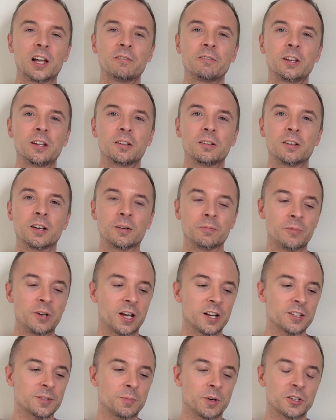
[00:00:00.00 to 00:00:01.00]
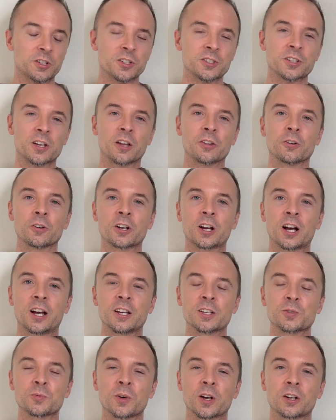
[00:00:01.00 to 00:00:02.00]
love it. Not as much as other
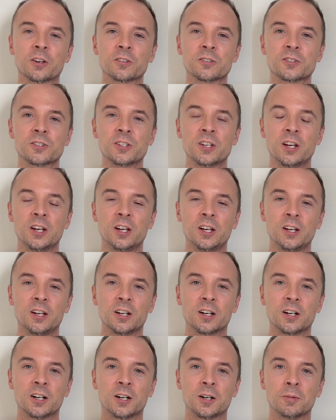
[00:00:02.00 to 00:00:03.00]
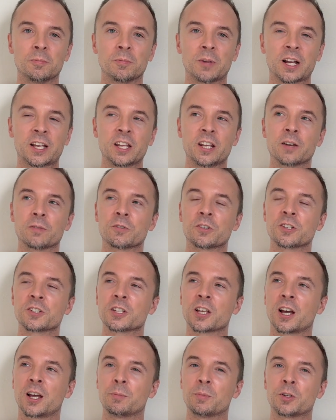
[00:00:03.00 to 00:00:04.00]
Kyuss records. I can never
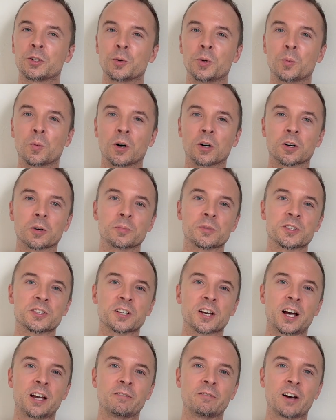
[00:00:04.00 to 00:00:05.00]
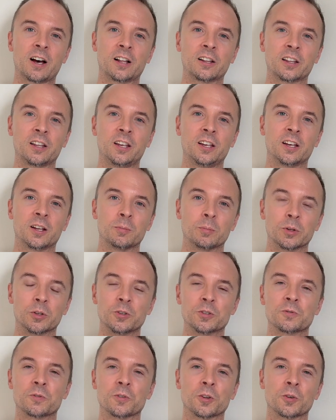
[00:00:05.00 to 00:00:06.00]
decide between Welcome to Sky Valley and
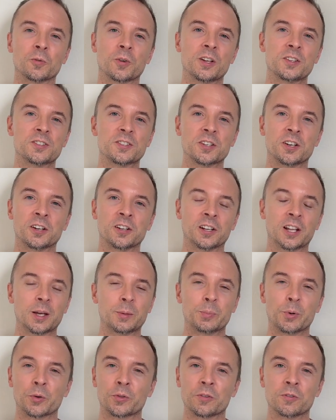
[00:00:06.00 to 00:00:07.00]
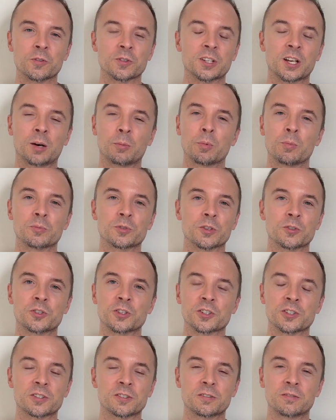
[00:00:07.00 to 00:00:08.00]
Blues for the Red Sun. Like, both of those albums are
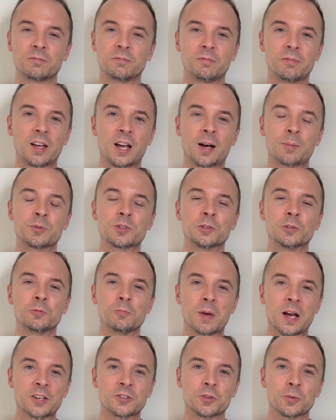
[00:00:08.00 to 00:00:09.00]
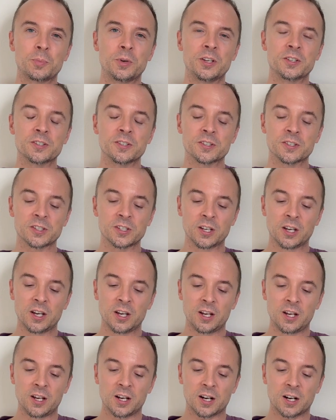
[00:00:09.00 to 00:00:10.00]
just absolute masterpieces.
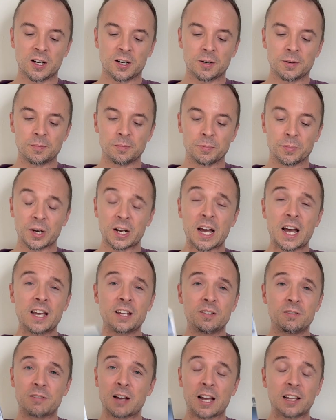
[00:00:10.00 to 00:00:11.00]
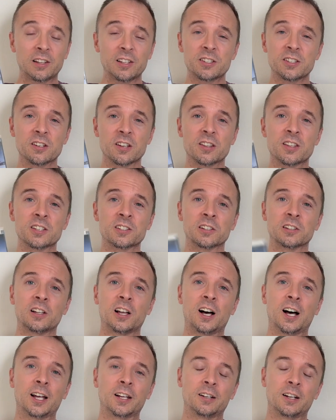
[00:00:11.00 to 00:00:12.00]
But I listen to this a
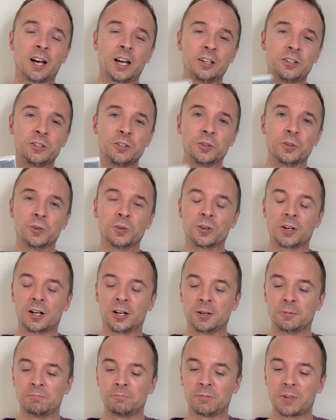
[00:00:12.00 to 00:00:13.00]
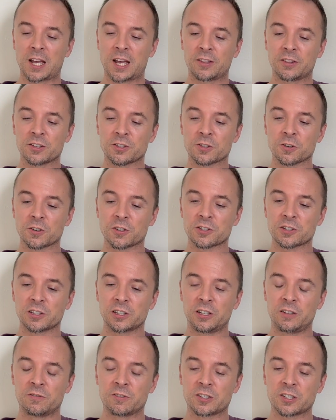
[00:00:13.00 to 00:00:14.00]
lot. I do. And The
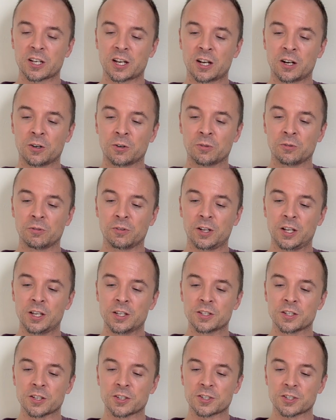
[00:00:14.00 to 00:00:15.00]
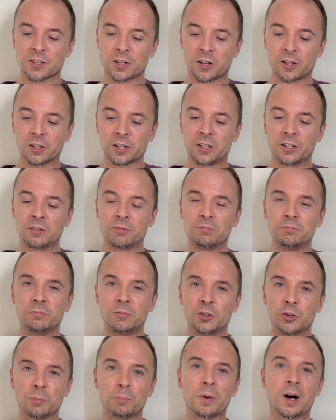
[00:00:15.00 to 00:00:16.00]
Circus Leaves Town is a solid
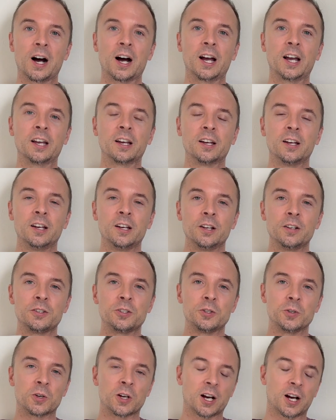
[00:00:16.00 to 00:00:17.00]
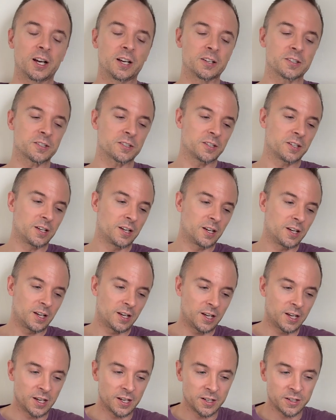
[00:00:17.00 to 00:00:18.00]
goodbye to Kyuss
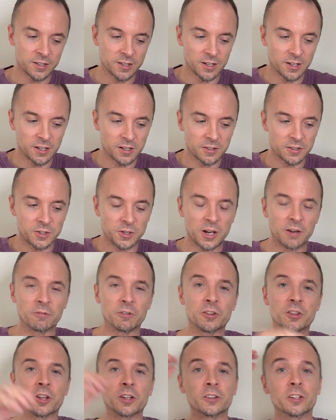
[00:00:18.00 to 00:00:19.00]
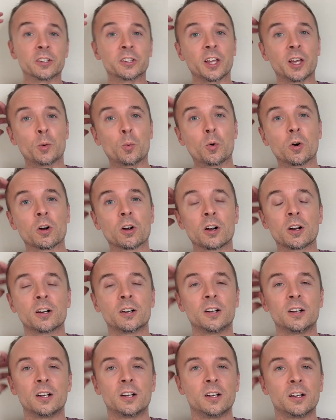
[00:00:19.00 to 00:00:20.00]
and to everything that they
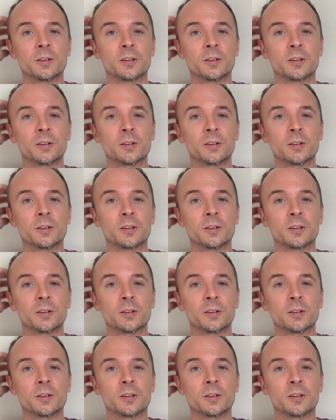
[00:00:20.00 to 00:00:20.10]
were.